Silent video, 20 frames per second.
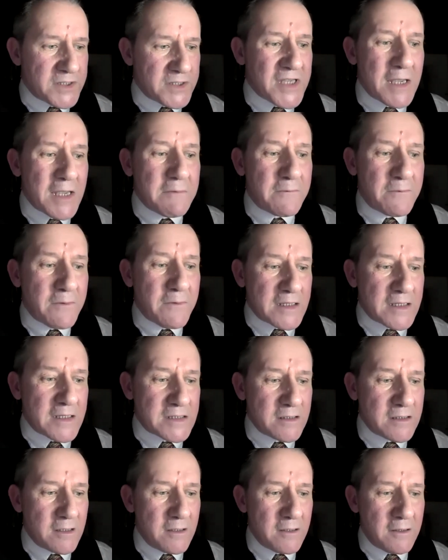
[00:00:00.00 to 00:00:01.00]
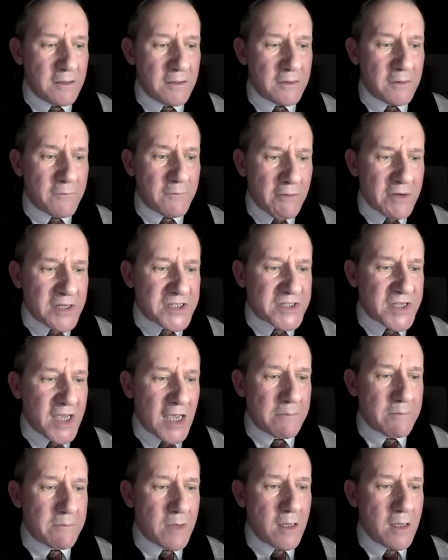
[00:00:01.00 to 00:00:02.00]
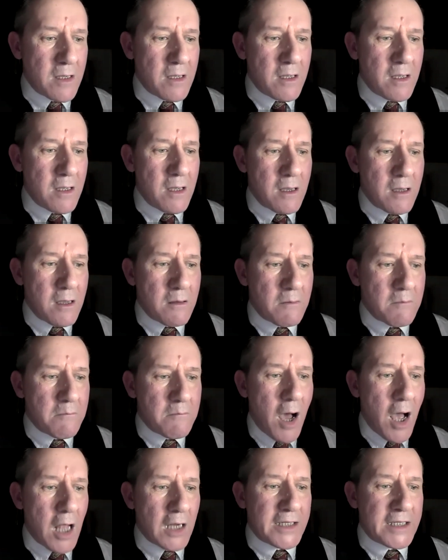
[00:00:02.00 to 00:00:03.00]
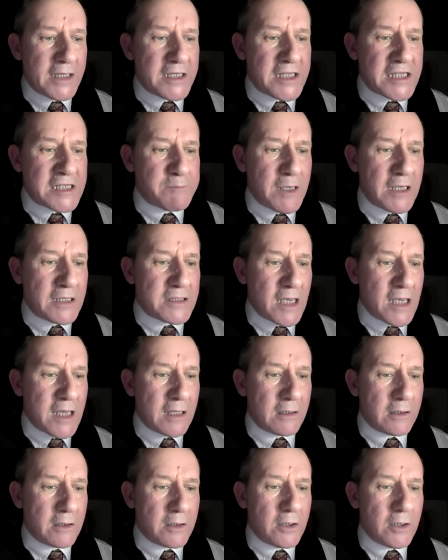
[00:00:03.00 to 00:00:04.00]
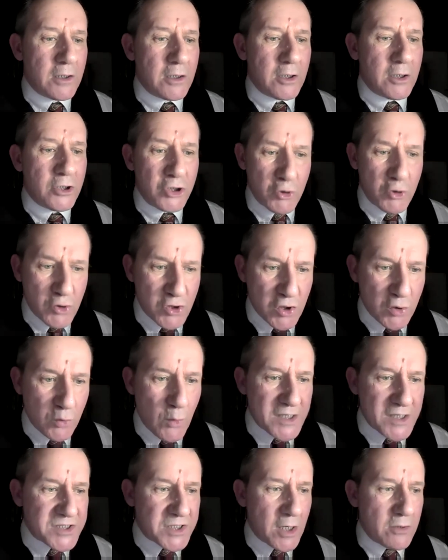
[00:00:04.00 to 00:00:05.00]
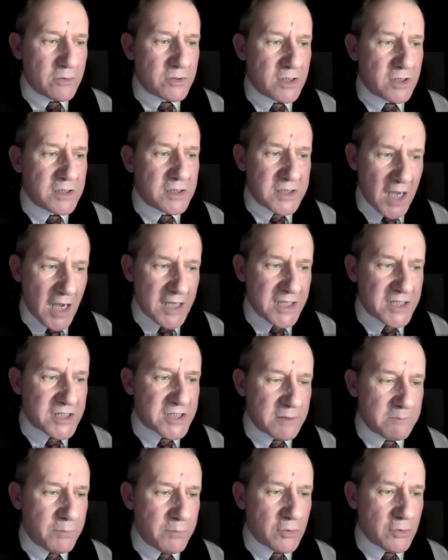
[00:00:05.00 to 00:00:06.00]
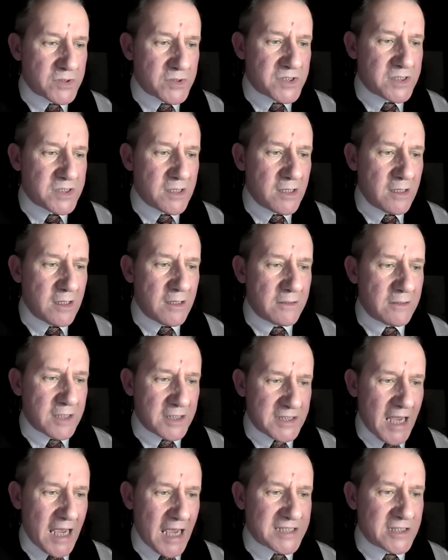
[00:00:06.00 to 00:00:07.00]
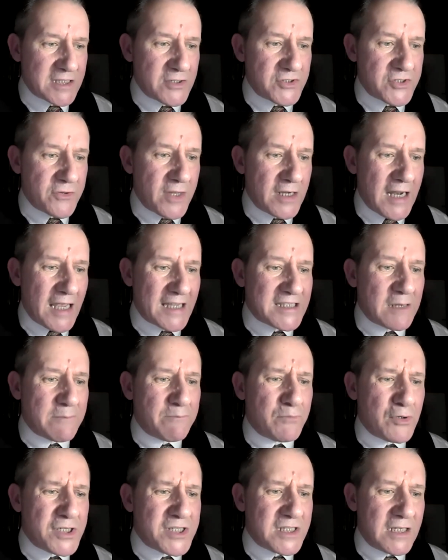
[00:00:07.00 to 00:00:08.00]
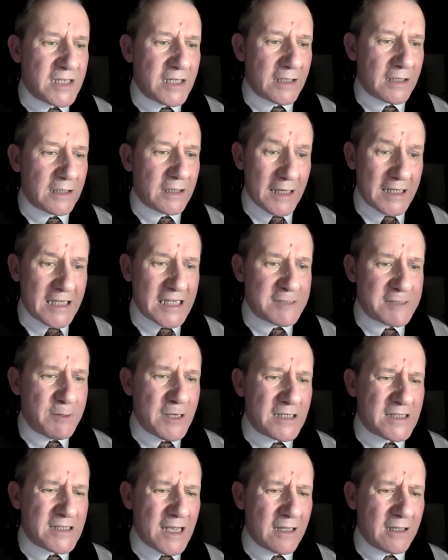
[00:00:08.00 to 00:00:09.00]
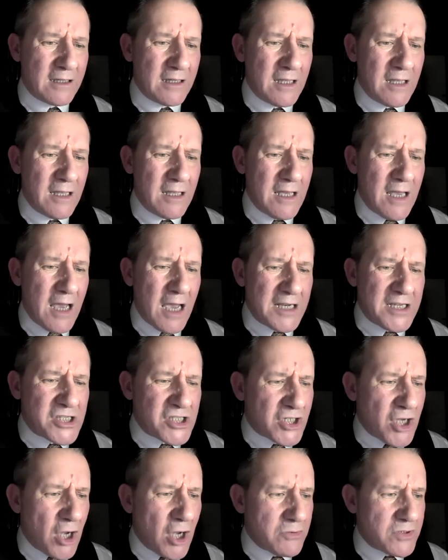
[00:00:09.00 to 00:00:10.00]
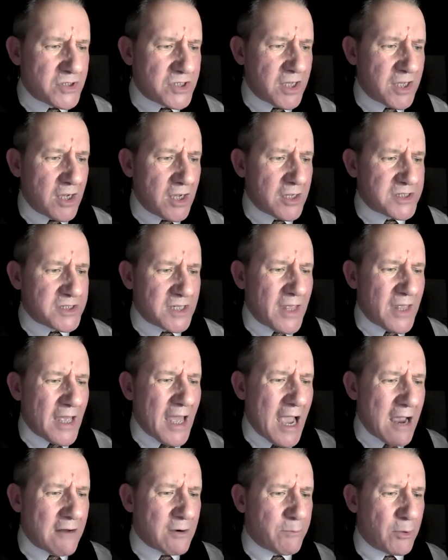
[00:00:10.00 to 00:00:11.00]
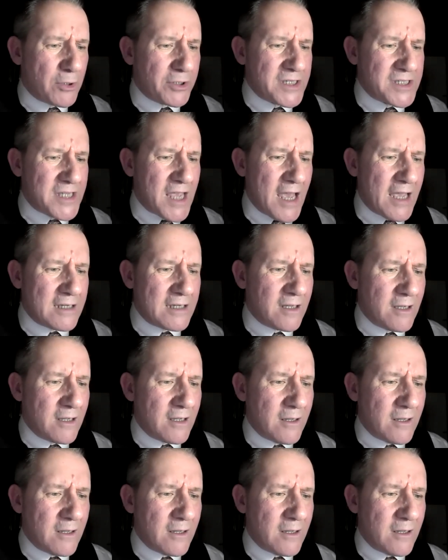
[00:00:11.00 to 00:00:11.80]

The same face, the very same. Marley in his pigtail usual waistcoat, tights, and boots, the tassels on the latter bristling like his pigtail, and his coat skirts and the hair upon his head.